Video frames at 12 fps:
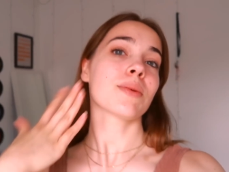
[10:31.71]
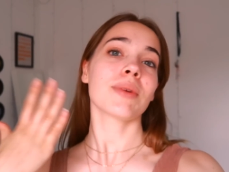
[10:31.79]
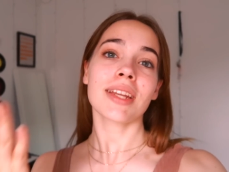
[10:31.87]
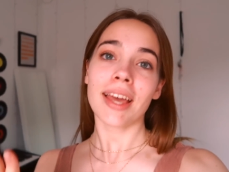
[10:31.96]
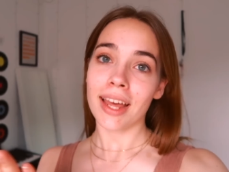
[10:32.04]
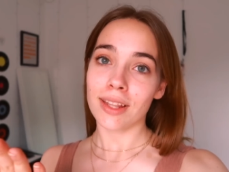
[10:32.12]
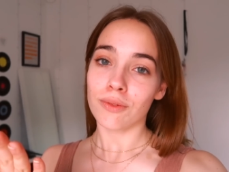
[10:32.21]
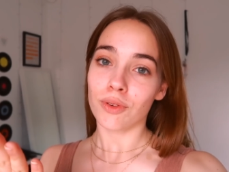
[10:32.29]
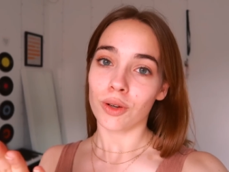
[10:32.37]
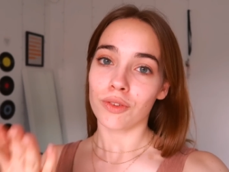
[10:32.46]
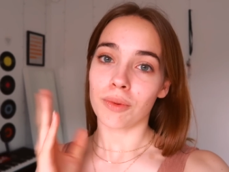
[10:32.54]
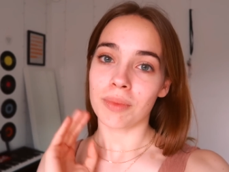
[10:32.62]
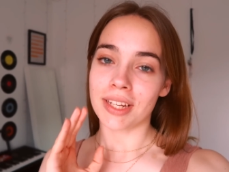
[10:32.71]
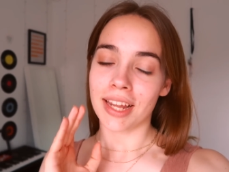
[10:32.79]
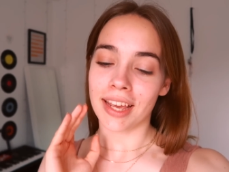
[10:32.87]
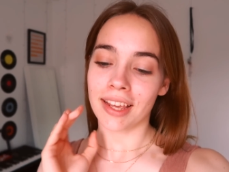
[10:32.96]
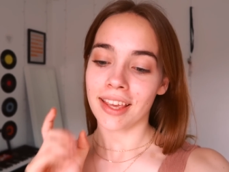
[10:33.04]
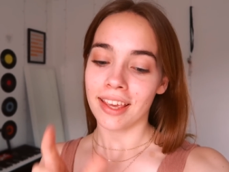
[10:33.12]
So I'm gonna end the vlog from
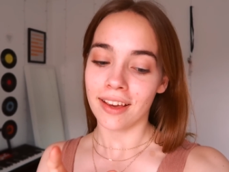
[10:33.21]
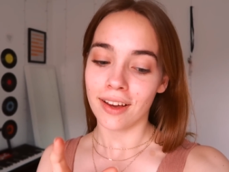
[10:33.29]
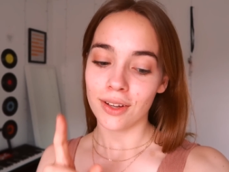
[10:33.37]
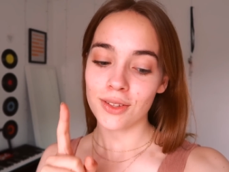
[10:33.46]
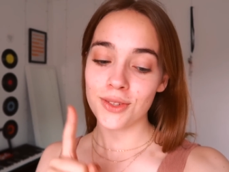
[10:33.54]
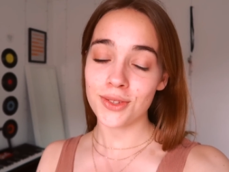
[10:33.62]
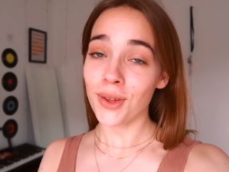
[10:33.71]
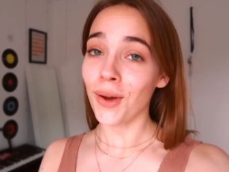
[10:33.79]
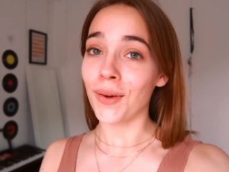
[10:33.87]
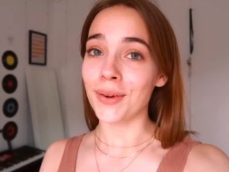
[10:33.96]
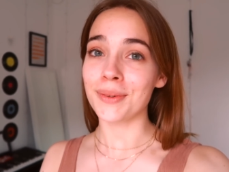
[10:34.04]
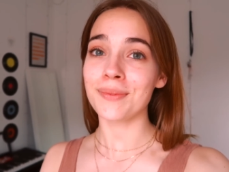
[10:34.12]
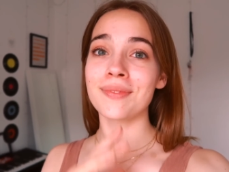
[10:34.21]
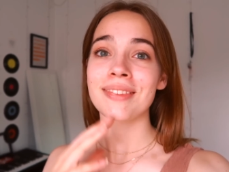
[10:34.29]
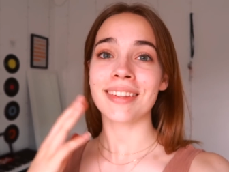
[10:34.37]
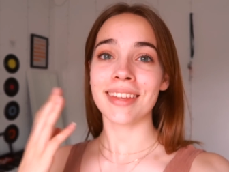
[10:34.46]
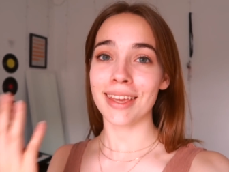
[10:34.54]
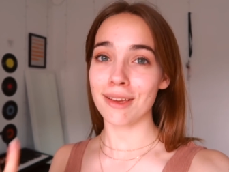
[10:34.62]
today here. So
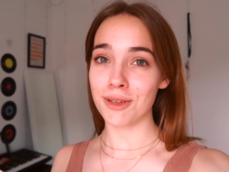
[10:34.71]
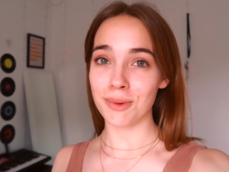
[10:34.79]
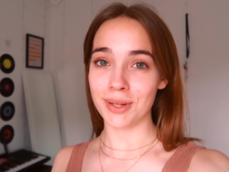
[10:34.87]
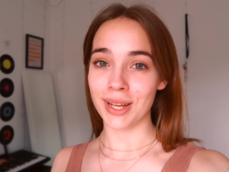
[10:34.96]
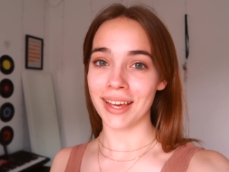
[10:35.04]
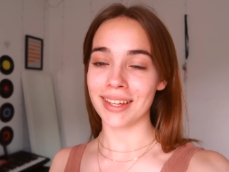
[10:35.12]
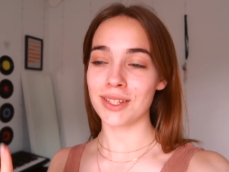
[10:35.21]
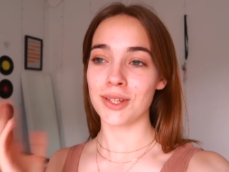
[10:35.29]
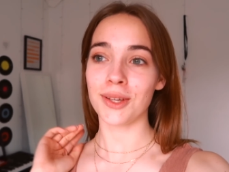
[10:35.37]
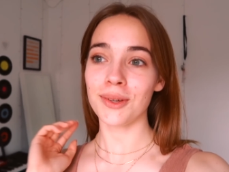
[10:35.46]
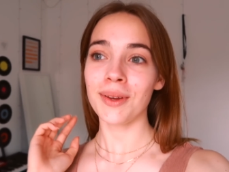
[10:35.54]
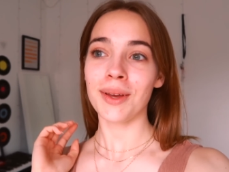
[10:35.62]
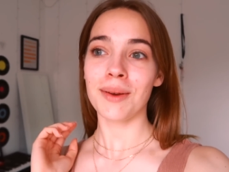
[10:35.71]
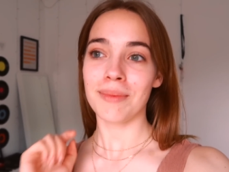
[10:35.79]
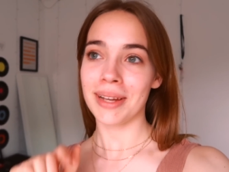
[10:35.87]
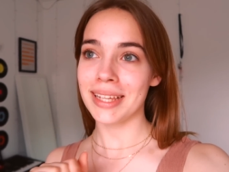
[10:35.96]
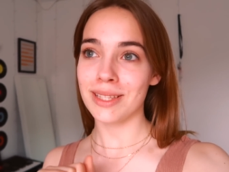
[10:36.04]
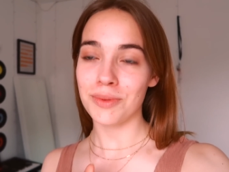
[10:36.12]
if you would like to,
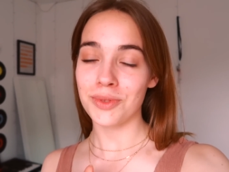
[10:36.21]
please